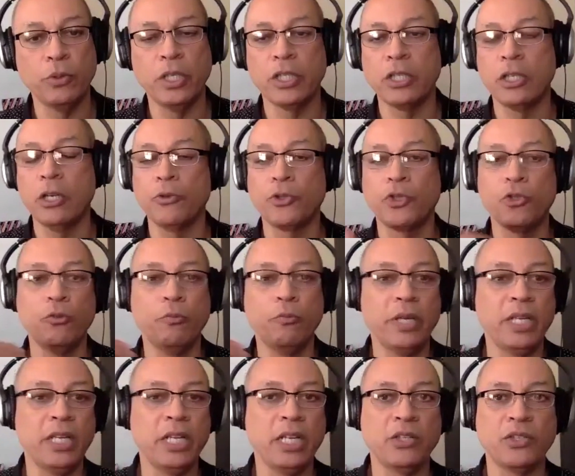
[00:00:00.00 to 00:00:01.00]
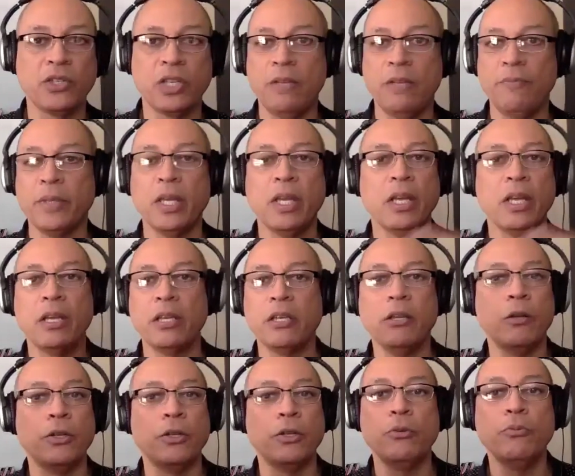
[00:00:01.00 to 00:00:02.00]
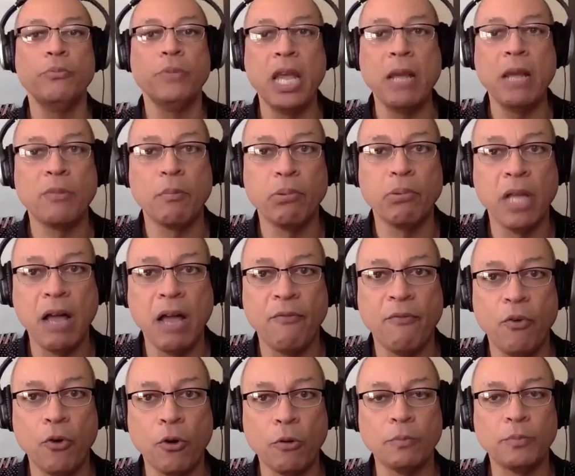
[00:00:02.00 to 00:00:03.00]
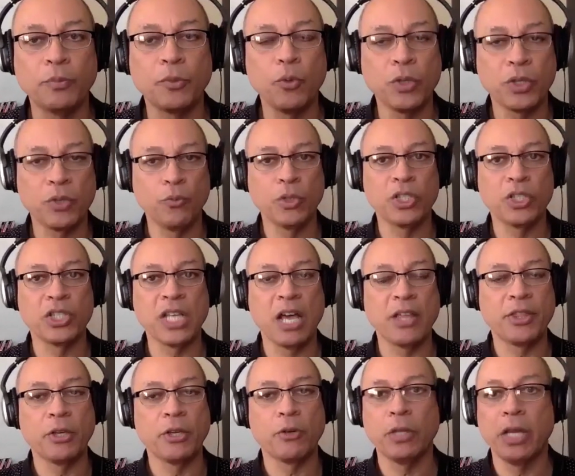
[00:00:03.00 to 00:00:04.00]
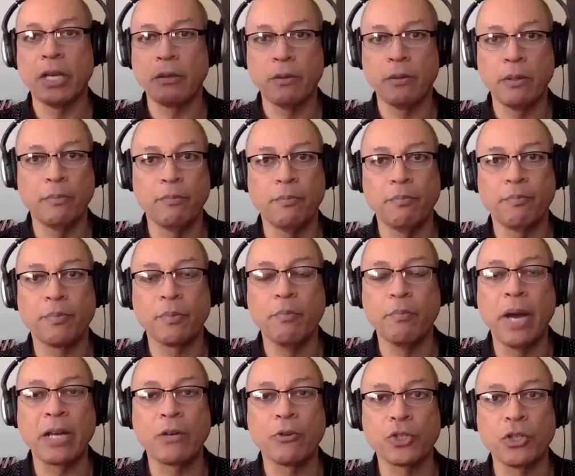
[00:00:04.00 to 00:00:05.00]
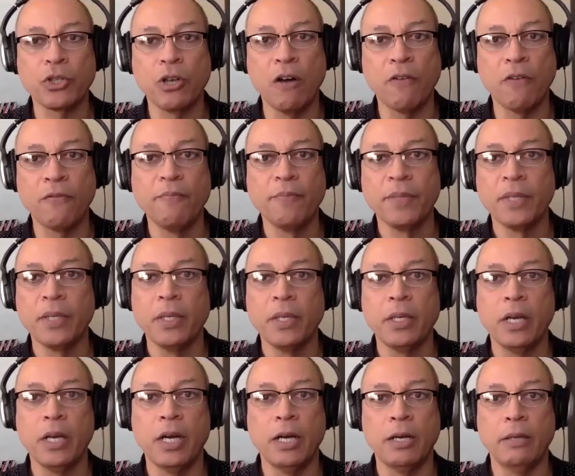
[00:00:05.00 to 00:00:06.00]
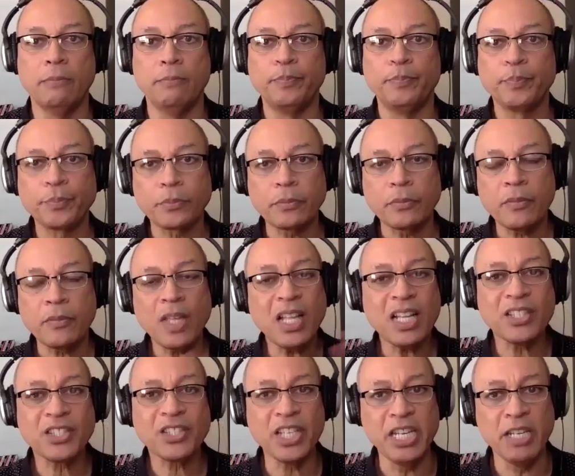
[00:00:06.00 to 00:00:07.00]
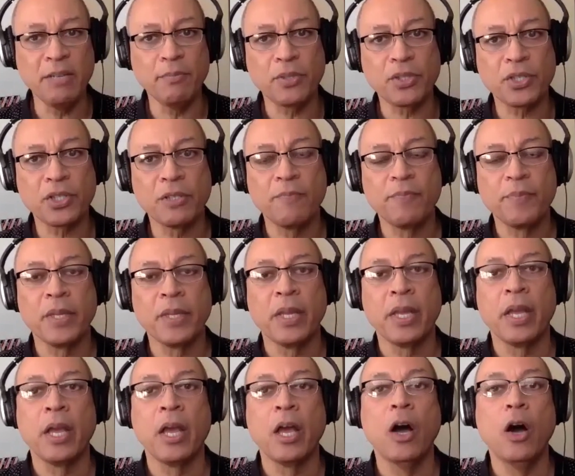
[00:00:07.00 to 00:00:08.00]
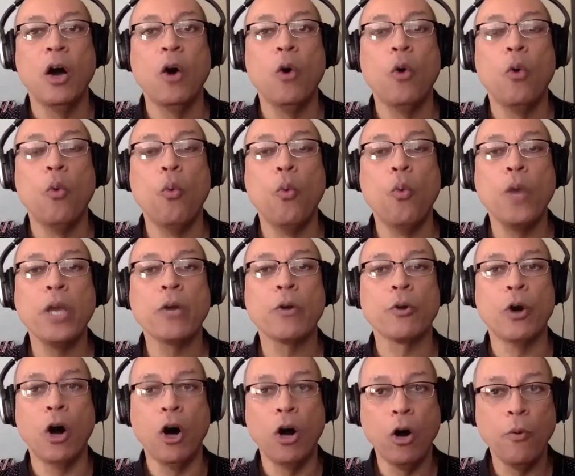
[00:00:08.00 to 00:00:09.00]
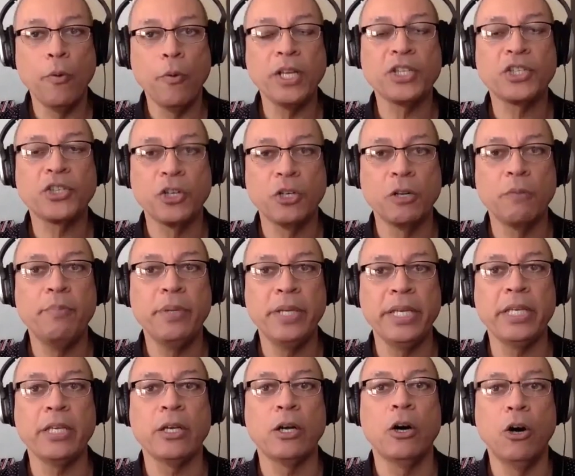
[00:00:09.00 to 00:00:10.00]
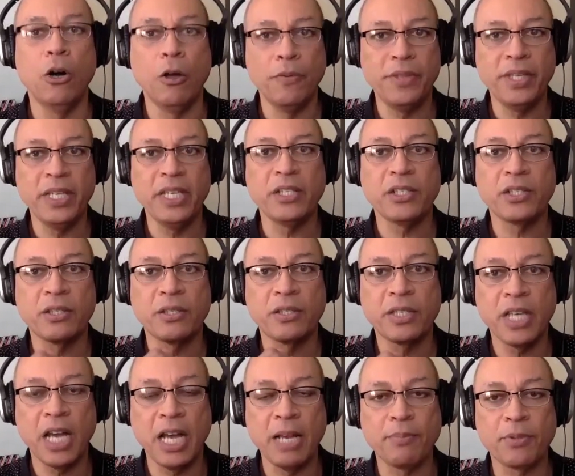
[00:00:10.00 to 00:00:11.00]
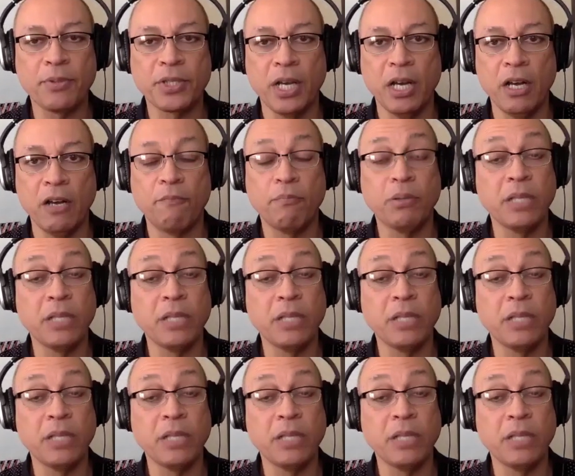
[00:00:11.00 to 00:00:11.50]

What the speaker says: and go-to meetings and you name the platform, which is out there, like Microsoft Teams. We're always going to be on these types of